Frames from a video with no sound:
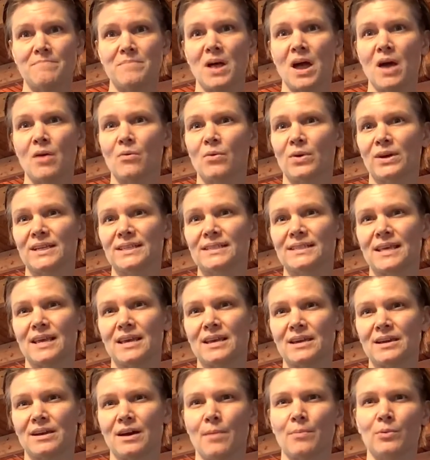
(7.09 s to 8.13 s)
I want to say
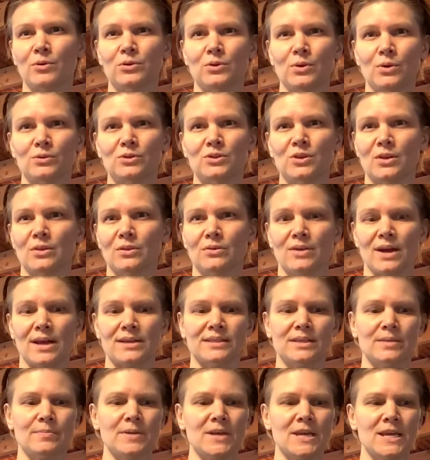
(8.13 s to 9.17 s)
a couple notes on the
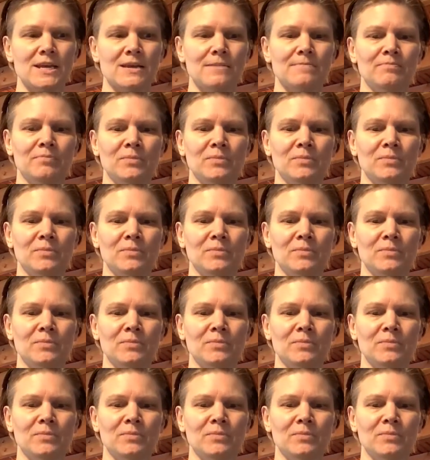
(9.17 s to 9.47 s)
recipe.